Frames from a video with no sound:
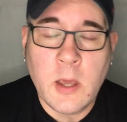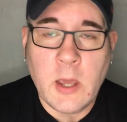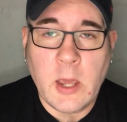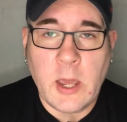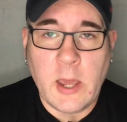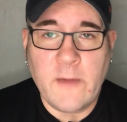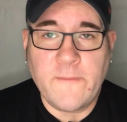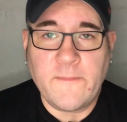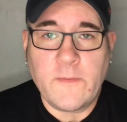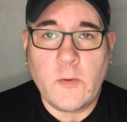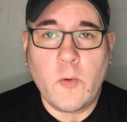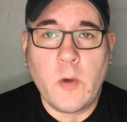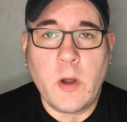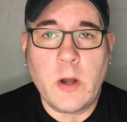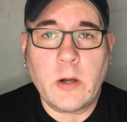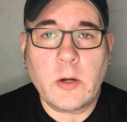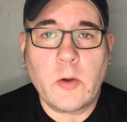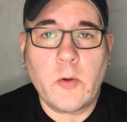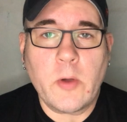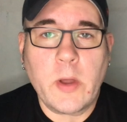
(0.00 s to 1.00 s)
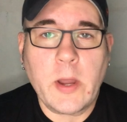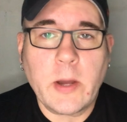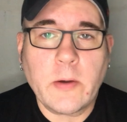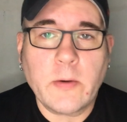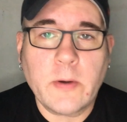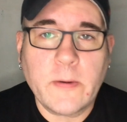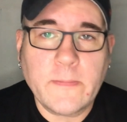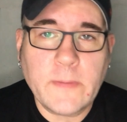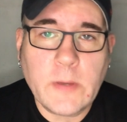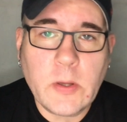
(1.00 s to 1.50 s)
If you want to go ahead
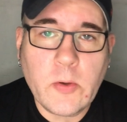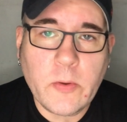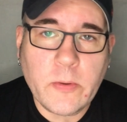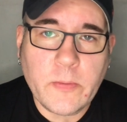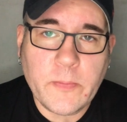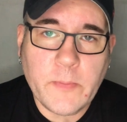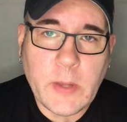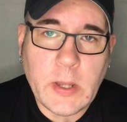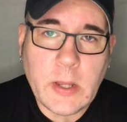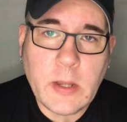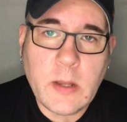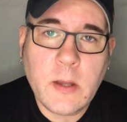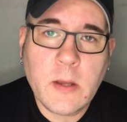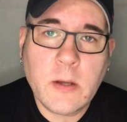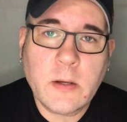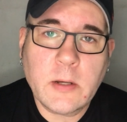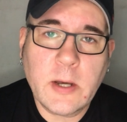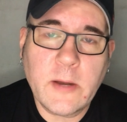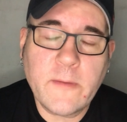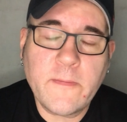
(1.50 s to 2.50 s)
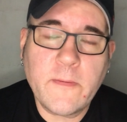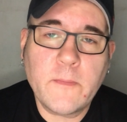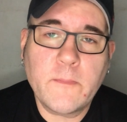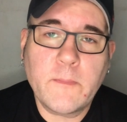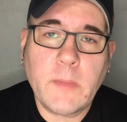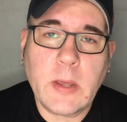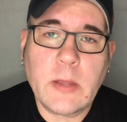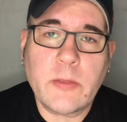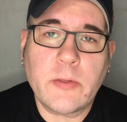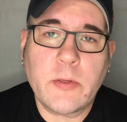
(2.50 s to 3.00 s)
and review with me
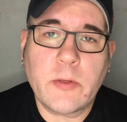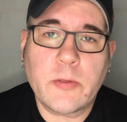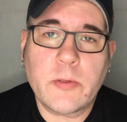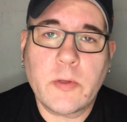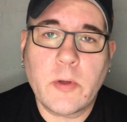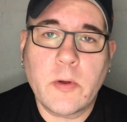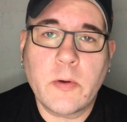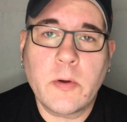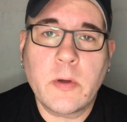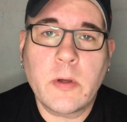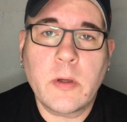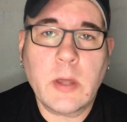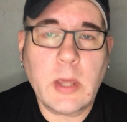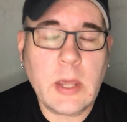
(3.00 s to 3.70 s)
different basics though,